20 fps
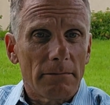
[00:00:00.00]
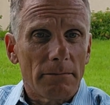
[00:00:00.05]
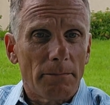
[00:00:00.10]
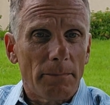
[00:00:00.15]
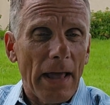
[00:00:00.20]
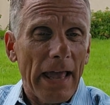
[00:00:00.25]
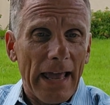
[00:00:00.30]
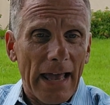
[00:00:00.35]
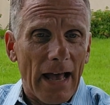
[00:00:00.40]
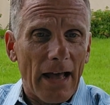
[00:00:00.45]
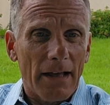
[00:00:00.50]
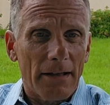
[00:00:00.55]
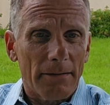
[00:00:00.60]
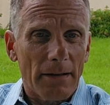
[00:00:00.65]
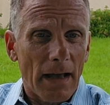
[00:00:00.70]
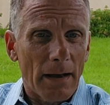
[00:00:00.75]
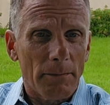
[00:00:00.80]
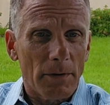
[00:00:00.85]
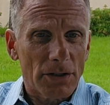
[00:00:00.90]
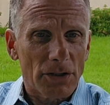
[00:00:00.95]
payout,
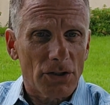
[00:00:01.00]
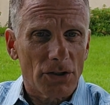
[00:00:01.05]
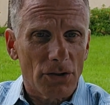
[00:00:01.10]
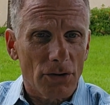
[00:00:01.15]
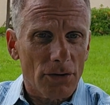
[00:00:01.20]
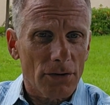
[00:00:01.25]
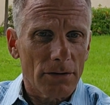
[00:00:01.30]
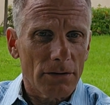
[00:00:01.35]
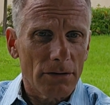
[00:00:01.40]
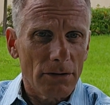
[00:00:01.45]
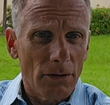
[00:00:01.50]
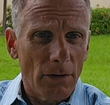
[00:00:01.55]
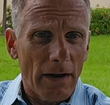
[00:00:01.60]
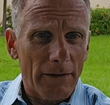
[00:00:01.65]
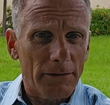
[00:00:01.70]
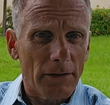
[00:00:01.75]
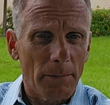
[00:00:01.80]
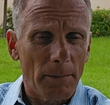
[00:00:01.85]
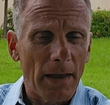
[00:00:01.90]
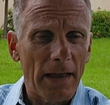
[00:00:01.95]
how much you
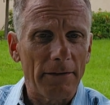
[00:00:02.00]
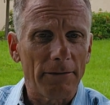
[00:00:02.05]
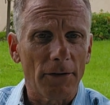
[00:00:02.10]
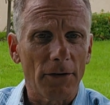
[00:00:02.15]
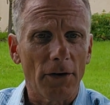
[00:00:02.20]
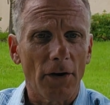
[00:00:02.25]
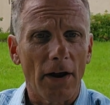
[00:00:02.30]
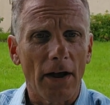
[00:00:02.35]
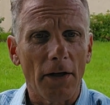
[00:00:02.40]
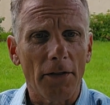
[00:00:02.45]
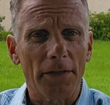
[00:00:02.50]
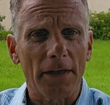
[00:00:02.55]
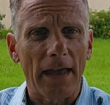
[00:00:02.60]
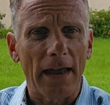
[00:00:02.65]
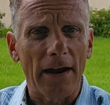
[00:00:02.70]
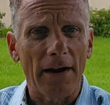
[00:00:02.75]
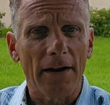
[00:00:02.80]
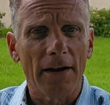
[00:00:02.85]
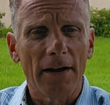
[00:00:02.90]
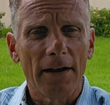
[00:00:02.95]
have to pay for your health
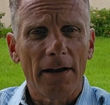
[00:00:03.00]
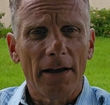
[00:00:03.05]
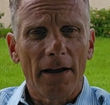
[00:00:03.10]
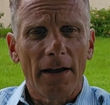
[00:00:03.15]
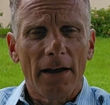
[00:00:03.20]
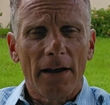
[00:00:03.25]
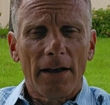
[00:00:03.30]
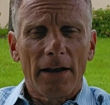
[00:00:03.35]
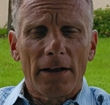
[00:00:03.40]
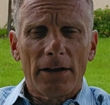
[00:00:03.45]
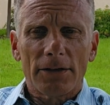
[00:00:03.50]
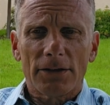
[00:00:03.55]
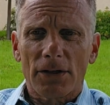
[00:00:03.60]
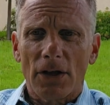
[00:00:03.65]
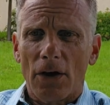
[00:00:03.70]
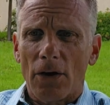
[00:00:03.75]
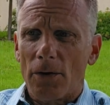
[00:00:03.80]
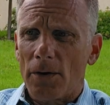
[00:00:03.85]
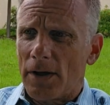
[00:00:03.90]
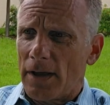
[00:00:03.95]
care.
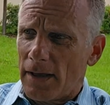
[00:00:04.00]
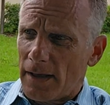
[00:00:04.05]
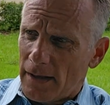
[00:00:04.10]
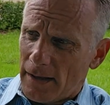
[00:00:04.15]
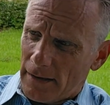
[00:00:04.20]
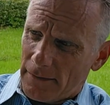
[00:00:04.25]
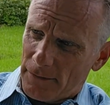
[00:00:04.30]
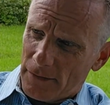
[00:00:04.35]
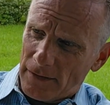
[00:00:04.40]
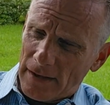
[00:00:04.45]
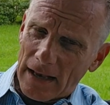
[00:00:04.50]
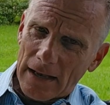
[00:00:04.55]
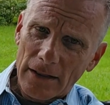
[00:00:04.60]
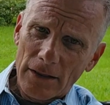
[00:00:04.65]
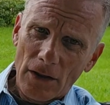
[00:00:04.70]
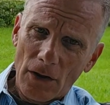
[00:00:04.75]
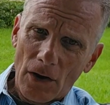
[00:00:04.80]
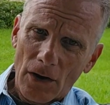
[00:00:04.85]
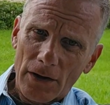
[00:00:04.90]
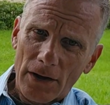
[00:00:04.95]
So if you take a
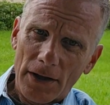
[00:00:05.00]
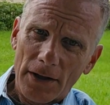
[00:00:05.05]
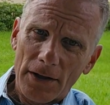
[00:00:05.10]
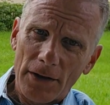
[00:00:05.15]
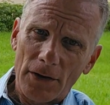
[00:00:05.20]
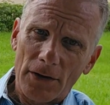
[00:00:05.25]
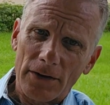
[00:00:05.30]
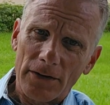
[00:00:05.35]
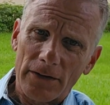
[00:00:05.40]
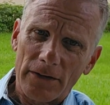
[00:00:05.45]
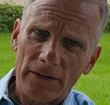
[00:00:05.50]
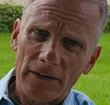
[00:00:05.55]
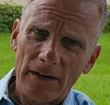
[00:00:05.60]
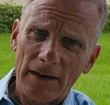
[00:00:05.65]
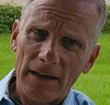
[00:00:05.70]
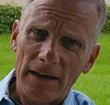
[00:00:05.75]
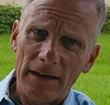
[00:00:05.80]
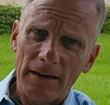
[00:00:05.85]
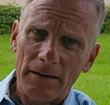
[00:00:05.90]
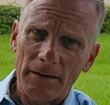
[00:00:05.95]
look, you can
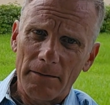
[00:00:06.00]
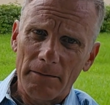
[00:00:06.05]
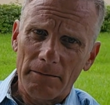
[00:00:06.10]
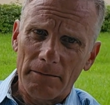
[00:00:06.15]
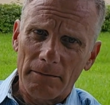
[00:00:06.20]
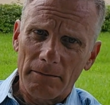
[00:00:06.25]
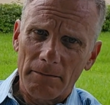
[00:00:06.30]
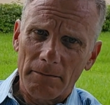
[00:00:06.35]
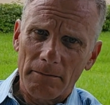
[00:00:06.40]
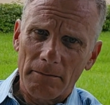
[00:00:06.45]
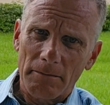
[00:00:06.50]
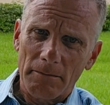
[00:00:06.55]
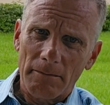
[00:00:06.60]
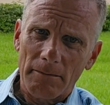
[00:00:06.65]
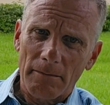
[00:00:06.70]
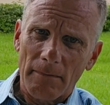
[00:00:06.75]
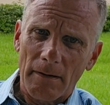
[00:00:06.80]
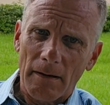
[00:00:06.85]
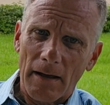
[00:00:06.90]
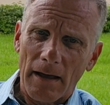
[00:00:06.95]
see
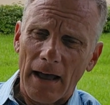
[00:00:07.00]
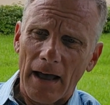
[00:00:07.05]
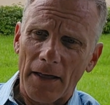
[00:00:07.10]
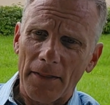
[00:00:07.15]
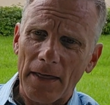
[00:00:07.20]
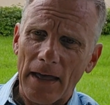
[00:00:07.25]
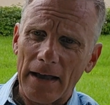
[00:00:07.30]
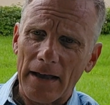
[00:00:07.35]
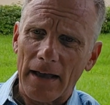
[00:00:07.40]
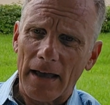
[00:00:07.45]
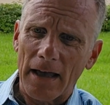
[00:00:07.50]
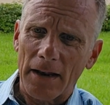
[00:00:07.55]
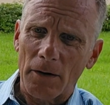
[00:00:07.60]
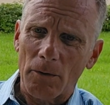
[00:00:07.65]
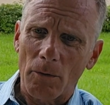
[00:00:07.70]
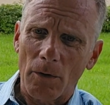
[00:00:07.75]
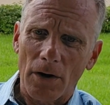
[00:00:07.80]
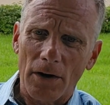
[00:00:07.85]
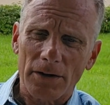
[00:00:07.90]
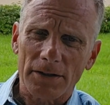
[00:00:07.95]
how that kind
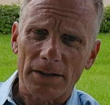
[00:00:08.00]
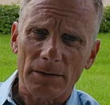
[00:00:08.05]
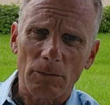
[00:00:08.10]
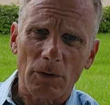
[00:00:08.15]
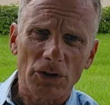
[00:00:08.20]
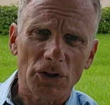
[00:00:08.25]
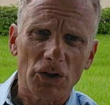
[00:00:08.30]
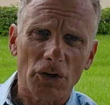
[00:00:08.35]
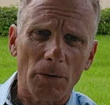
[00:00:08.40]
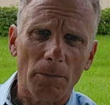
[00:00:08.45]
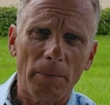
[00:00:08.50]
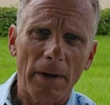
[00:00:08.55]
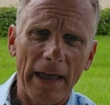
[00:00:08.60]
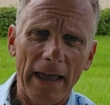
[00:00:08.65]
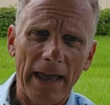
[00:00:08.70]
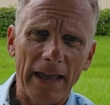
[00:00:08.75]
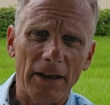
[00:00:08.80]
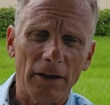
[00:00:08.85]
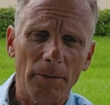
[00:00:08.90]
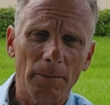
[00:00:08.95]
of works and what you'll
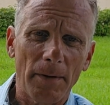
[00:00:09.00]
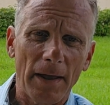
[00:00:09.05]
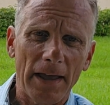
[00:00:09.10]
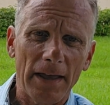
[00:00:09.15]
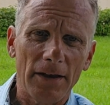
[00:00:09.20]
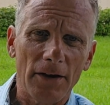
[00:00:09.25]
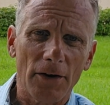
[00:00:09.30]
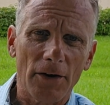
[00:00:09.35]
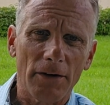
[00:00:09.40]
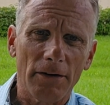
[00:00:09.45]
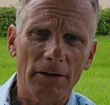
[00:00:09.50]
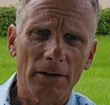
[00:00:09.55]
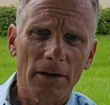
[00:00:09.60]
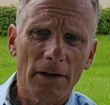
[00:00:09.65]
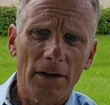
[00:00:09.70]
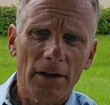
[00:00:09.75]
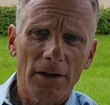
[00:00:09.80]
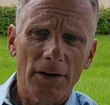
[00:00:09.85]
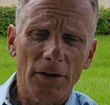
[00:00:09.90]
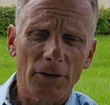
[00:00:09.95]
pay. You'll pay your
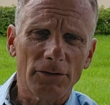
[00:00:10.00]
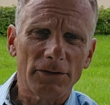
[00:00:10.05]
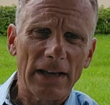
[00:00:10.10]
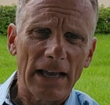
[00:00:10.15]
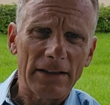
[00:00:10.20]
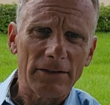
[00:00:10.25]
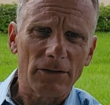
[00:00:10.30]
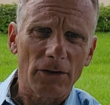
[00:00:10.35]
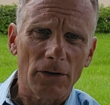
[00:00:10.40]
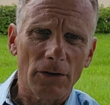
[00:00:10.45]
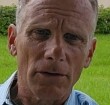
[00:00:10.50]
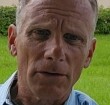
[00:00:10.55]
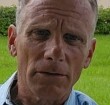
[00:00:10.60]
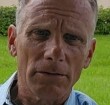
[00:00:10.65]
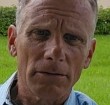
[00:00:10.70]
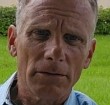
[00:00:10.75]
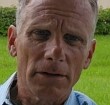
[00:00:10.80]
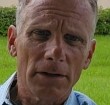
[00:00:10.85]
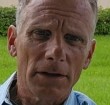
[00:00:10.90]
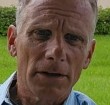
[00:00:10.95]

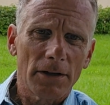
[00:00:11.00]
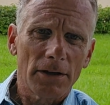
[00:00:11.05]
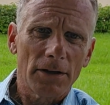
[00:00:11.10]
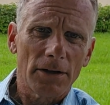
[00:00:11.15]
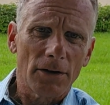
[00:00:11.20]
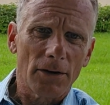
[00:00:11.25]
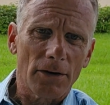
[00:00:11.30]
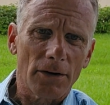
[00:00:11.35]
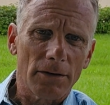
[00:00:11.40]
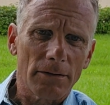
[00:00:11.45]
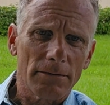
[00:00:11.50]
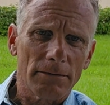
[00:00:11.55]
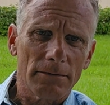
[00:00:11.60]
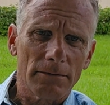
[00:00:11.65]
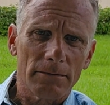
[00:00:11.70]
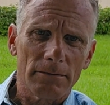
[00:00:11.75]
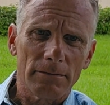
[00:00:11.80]
dental, your